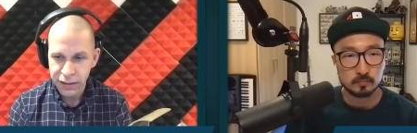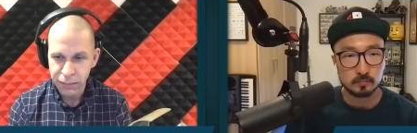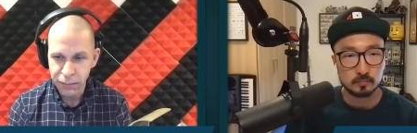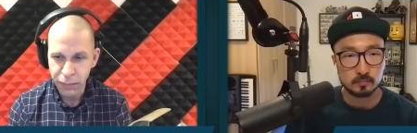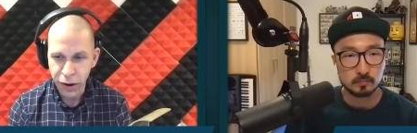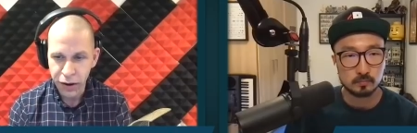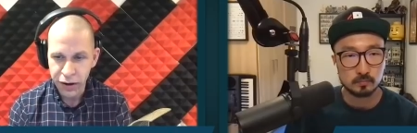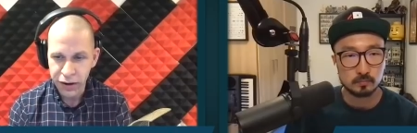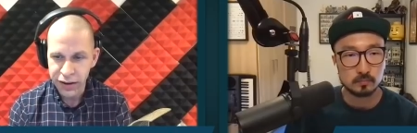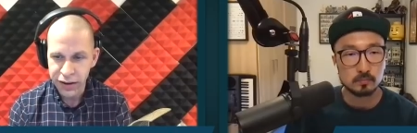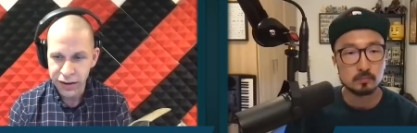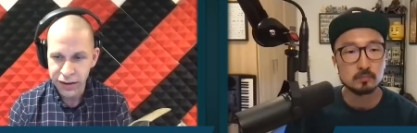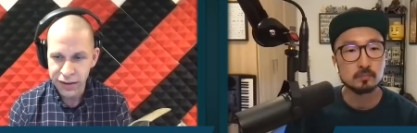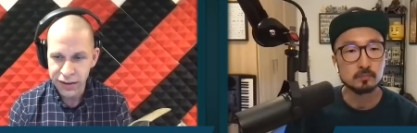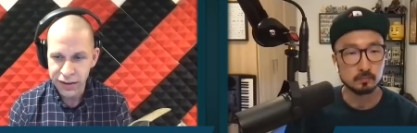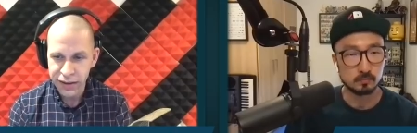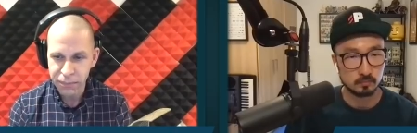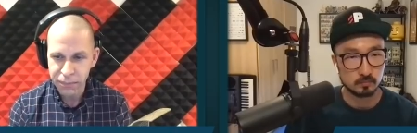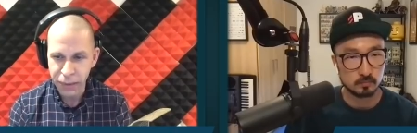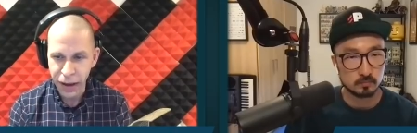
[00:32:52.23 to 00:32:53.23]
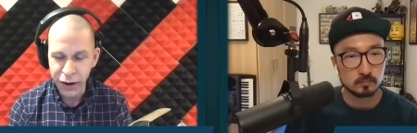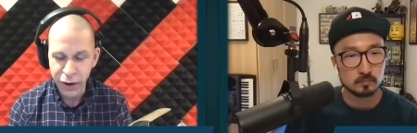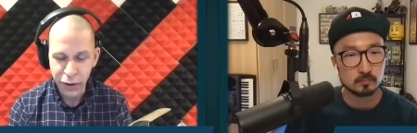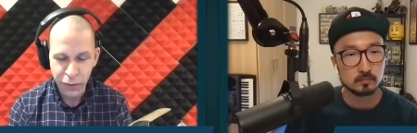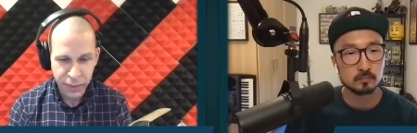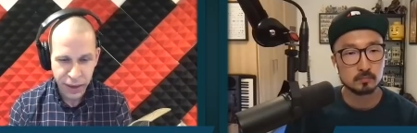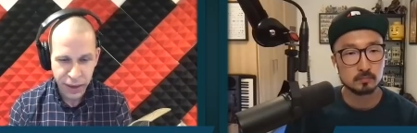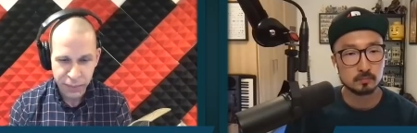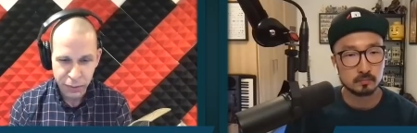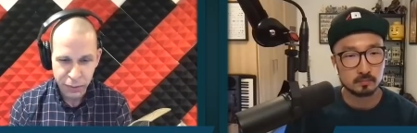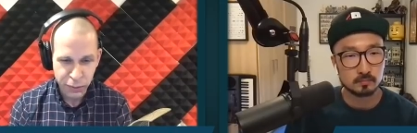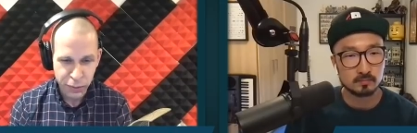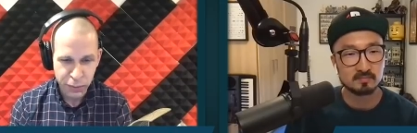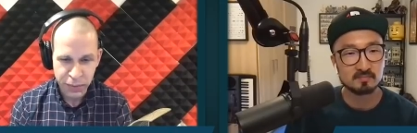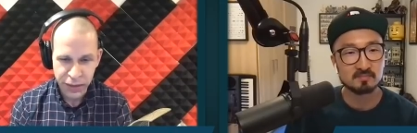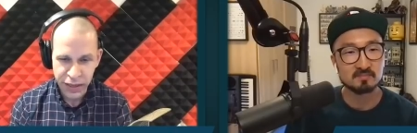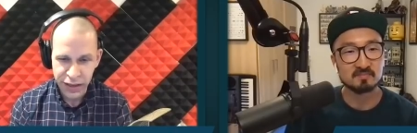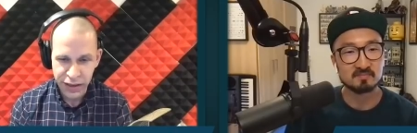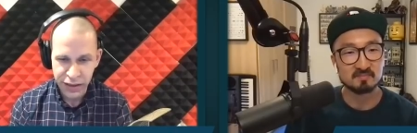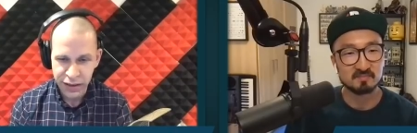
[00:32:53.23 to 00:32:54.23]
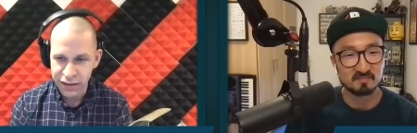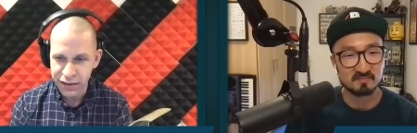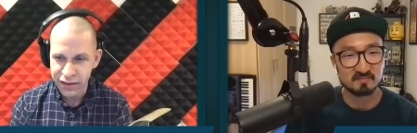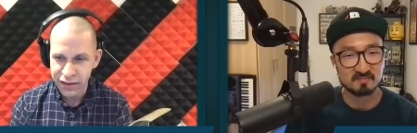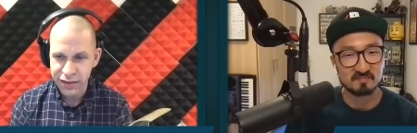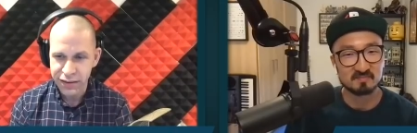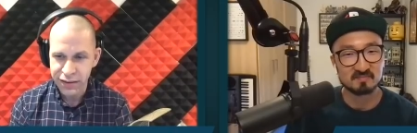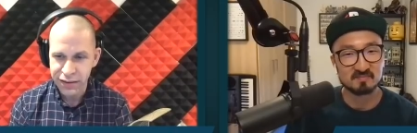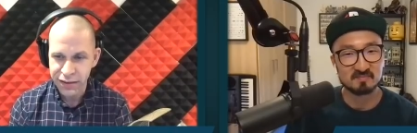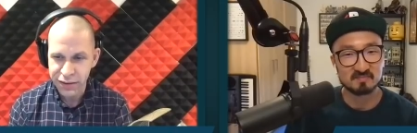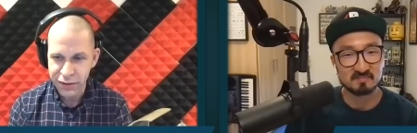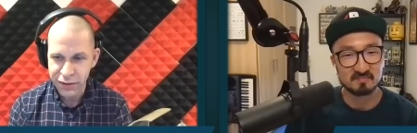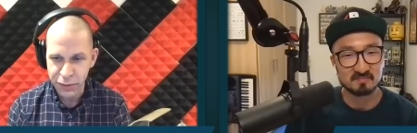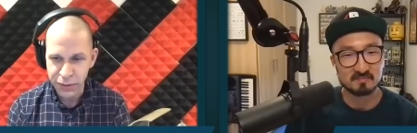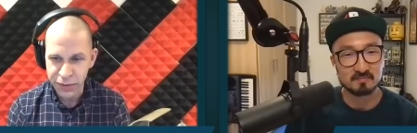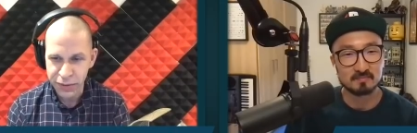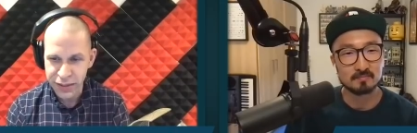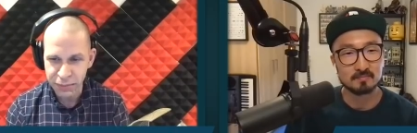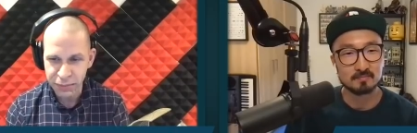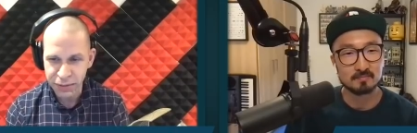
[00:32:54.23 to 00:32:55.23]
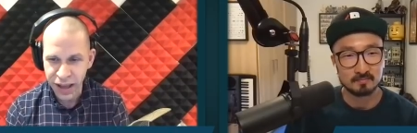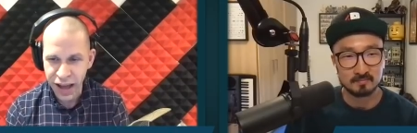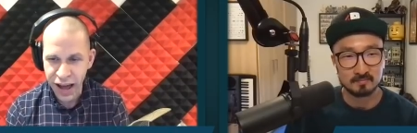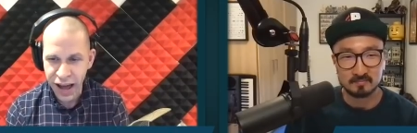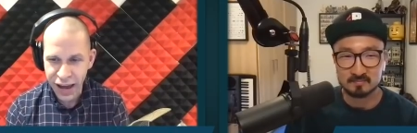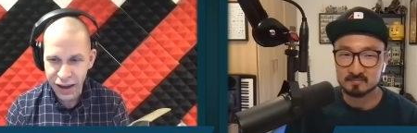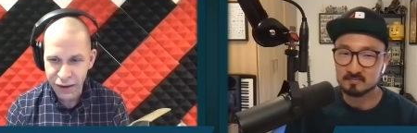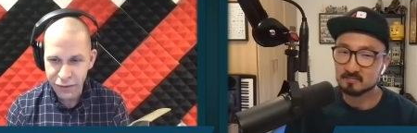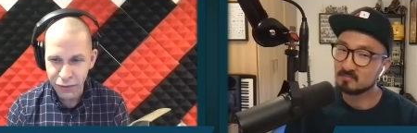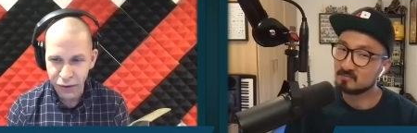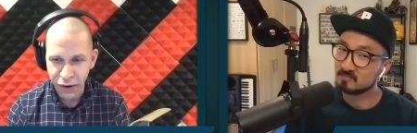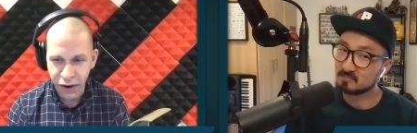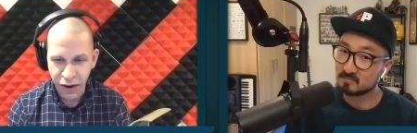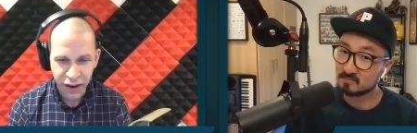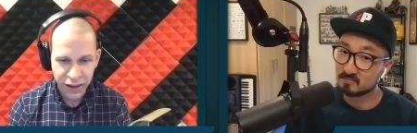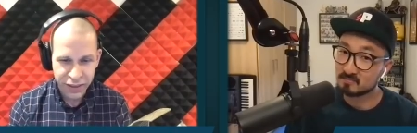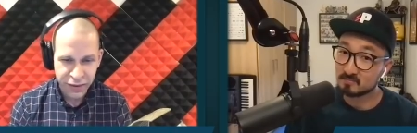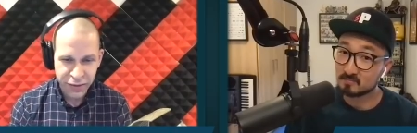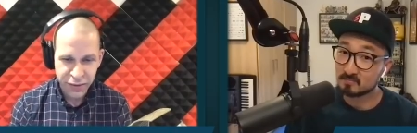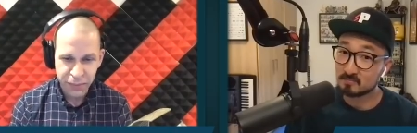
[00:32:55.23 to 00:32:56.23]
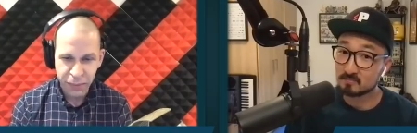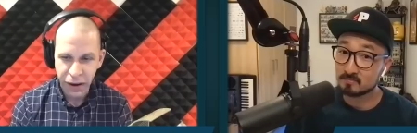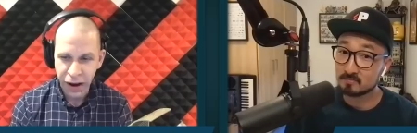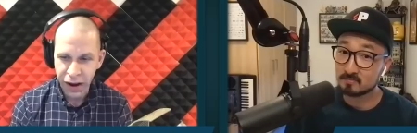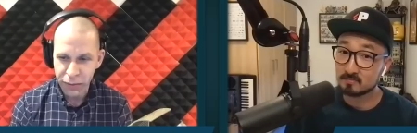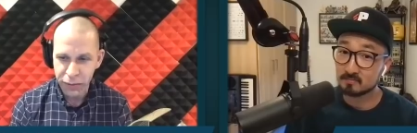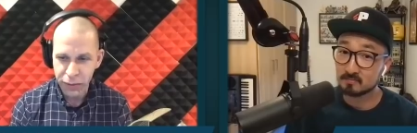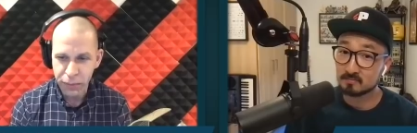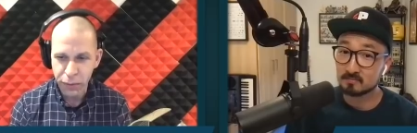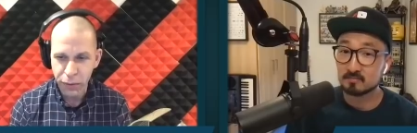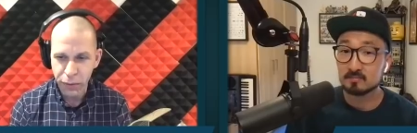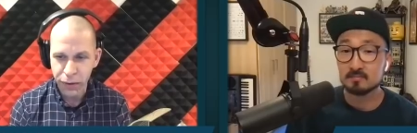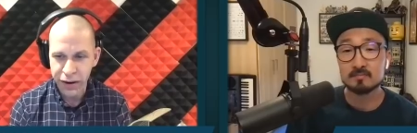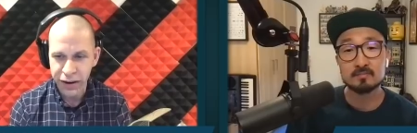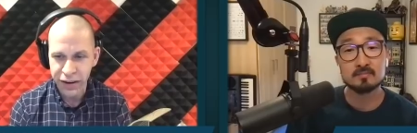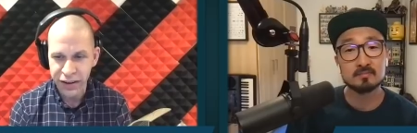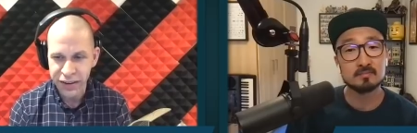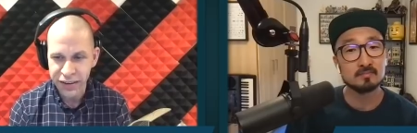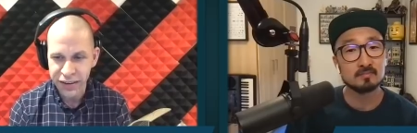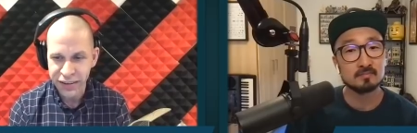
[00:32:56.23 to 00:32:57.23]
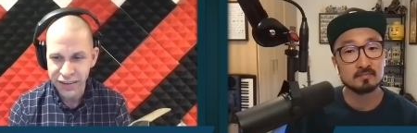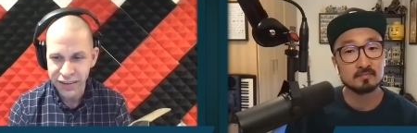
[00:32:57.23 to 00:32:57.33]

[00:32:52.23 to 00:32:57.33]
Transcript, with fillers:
Speaker 1: Martin and Benno maybe will be doing some live on the spot reporting.